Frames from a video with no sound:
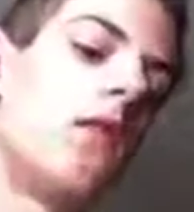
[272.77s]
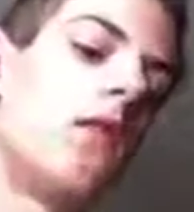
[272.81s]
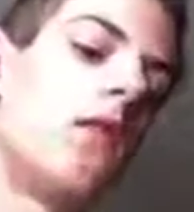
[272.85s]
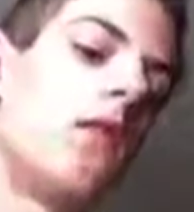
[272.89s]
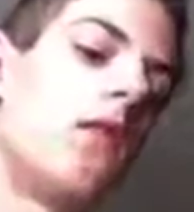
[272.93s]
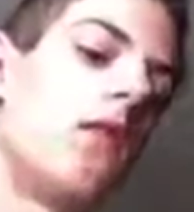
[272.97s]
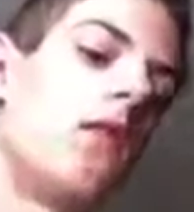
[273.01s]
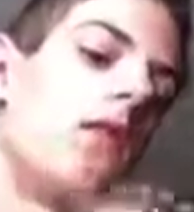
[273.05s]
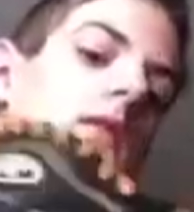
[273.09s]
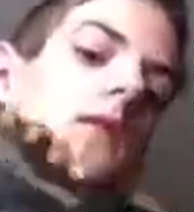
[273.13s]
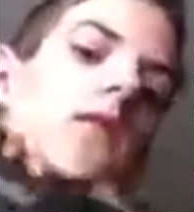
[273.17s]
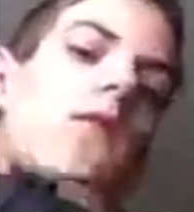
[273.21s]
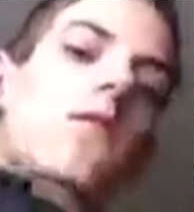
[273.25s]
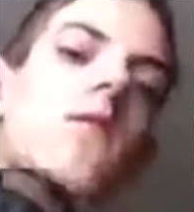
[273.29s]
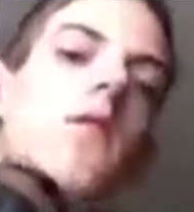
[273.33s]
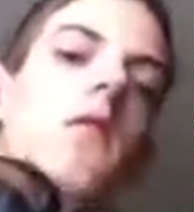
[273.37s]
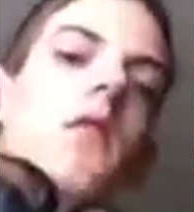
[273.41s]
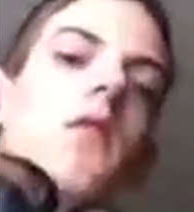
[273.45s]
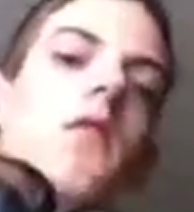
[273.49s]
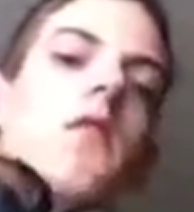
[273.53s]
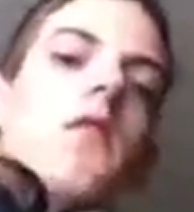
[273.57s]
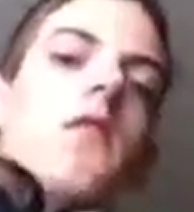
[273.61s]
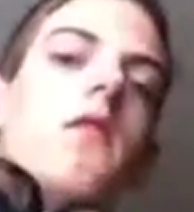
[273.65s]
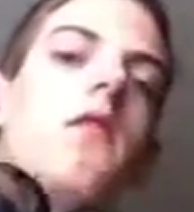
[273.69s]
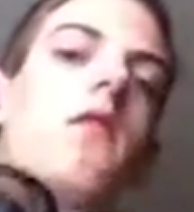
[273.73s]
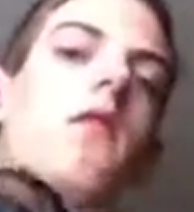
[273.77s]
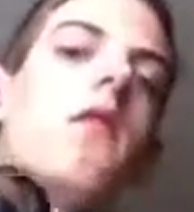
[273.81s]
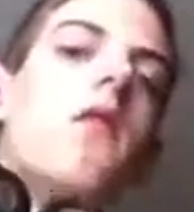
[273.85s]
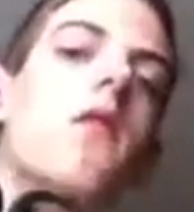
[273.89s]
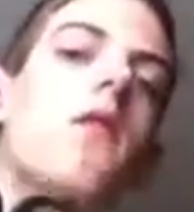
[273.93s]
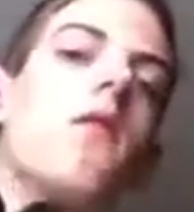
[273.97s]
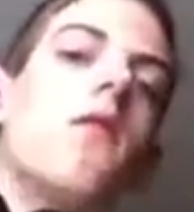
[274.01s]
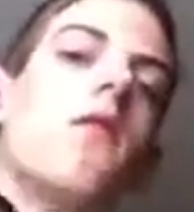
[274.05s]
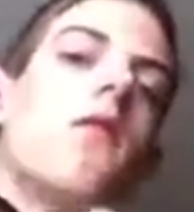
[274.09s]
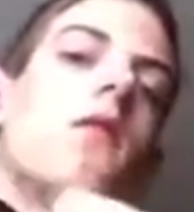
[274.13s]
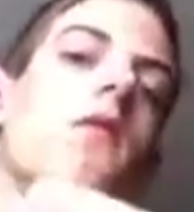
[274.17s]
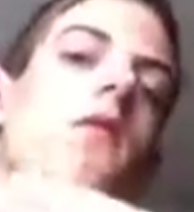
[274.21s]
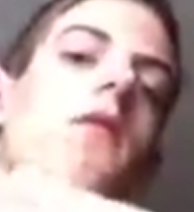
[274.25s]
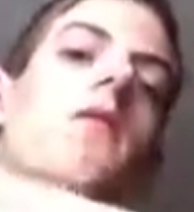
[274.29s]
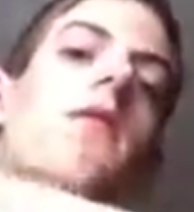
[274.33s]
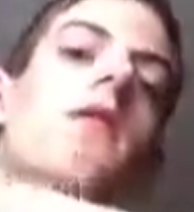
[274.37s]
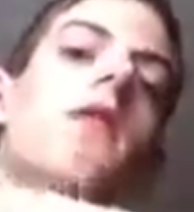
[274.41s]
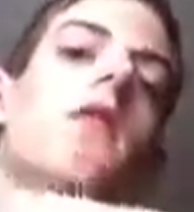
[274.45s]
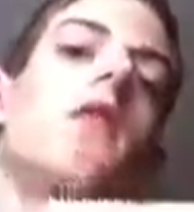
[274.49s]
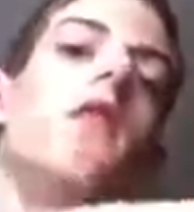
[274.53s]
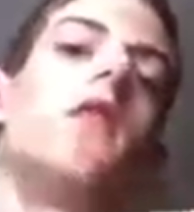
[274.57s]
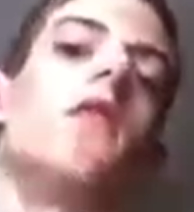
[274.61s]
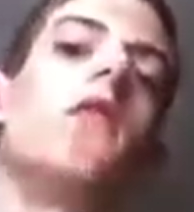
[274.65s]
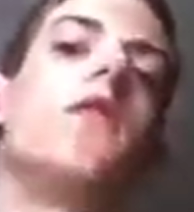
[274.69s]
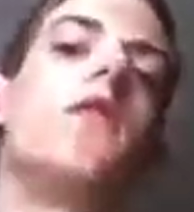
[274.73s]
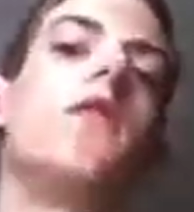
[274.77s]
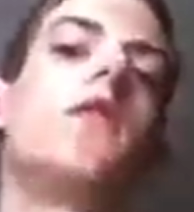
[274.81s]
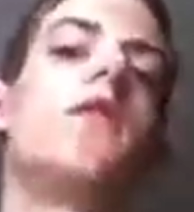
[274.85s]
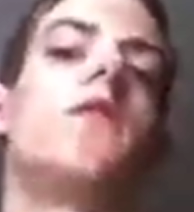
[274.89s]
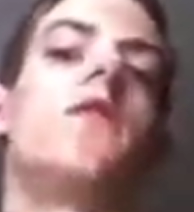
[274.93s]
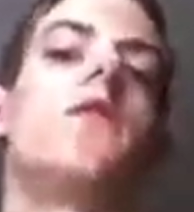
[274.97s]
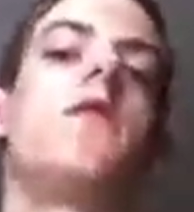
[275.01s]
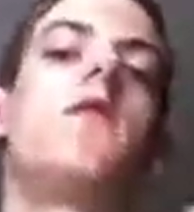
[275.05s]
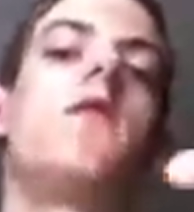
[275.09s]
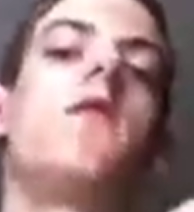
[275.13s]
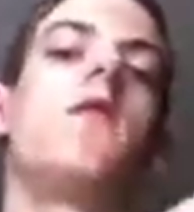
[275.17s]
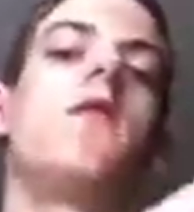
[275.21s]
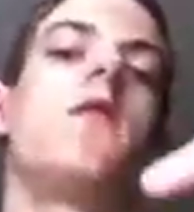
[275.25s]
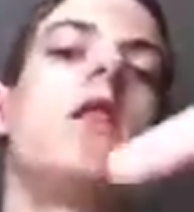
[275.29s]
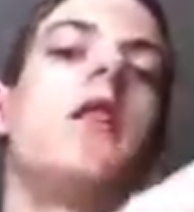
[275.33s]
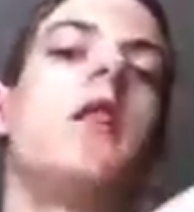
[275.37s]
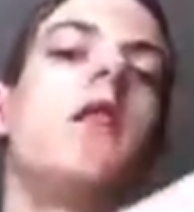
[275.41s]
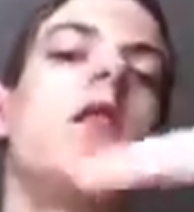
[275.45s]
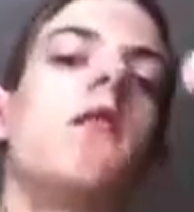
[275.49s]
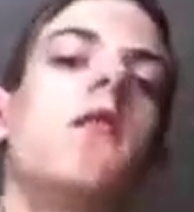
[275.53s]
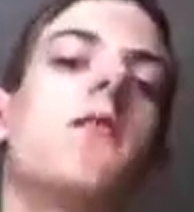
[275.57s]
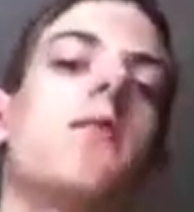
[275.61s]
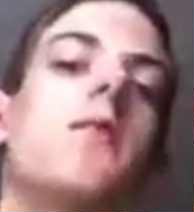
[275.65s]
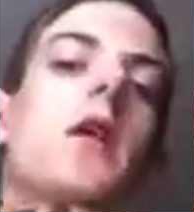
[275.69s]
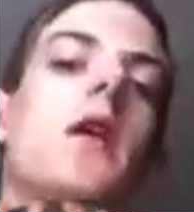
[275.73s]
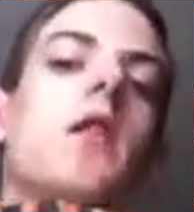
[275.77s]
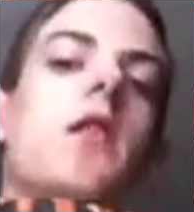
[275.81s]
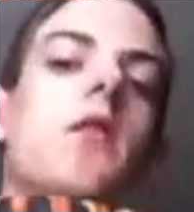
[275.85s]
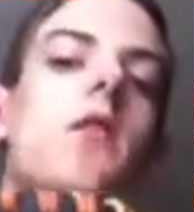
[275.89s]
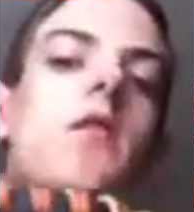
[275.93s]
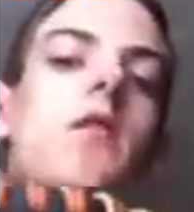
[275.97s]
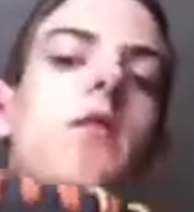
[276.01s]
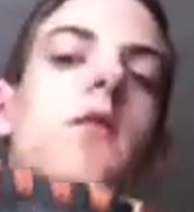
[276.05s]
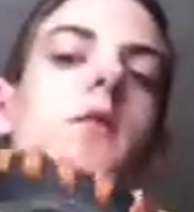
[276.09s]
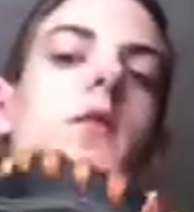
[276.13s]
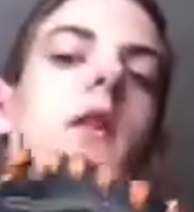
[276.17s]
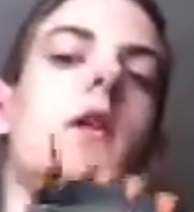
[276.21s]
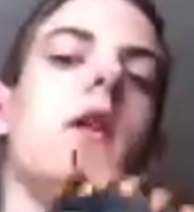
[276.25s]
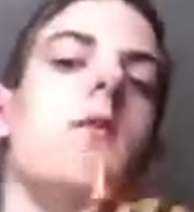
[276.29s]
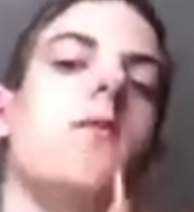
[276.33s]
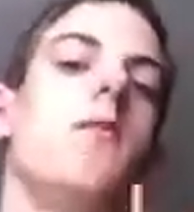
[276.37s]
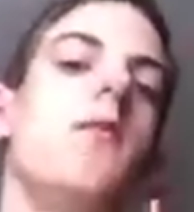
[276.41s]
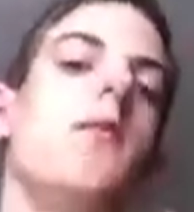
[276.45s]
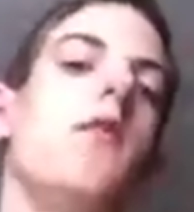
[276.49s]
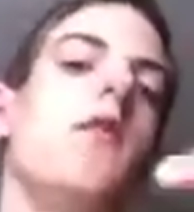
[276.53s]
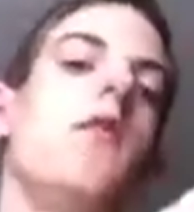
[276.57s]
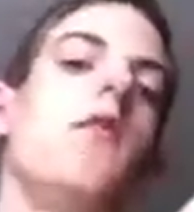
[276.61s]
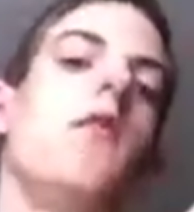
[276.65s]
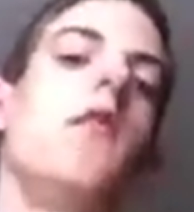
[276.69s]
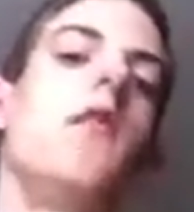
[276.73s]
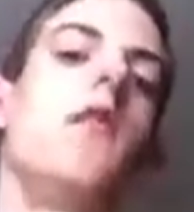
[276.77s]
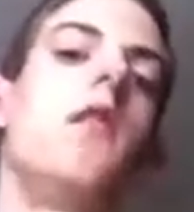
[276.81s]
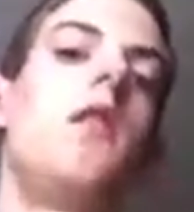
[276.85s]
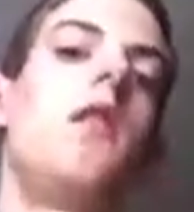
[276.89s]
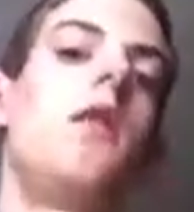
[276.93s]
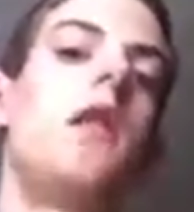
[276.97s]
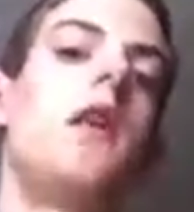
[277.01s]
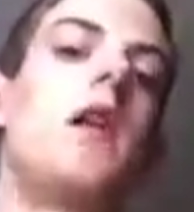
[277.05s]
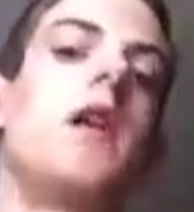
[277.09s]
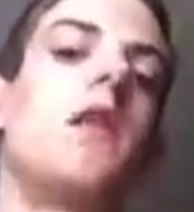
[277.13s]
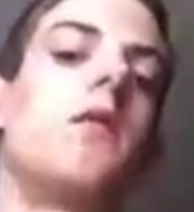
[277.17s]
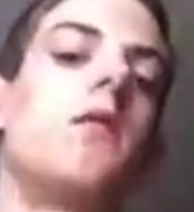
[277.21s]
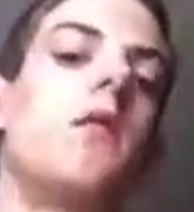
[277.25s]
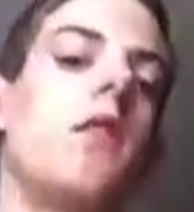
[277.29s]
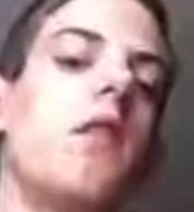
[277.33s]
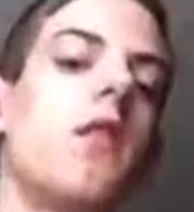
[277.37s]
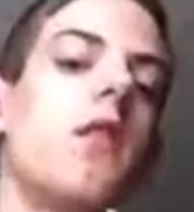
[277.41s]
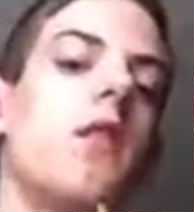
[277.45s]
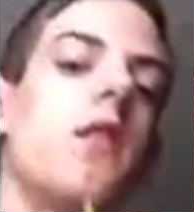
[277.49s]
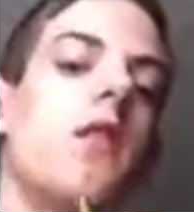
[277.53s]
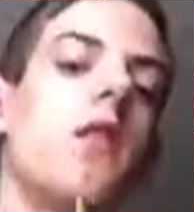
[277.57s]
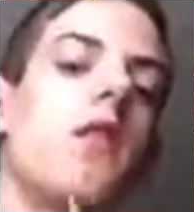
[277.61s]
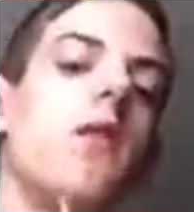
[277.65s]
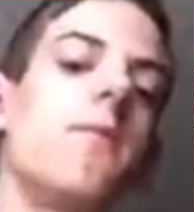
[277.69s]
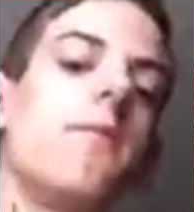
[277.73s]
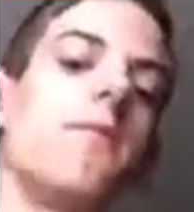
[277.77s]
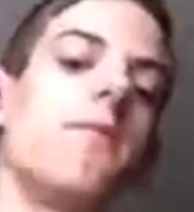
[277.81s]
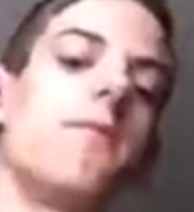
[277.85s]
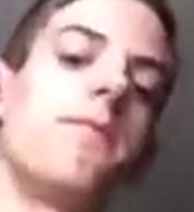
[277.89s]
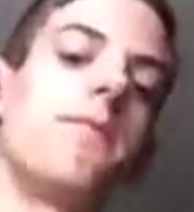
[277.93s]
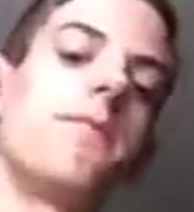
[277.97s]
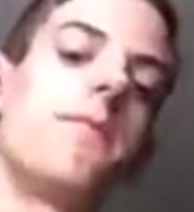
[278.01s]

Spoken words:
that it runs, through the fingers and then the spiral of the web out to the thumb.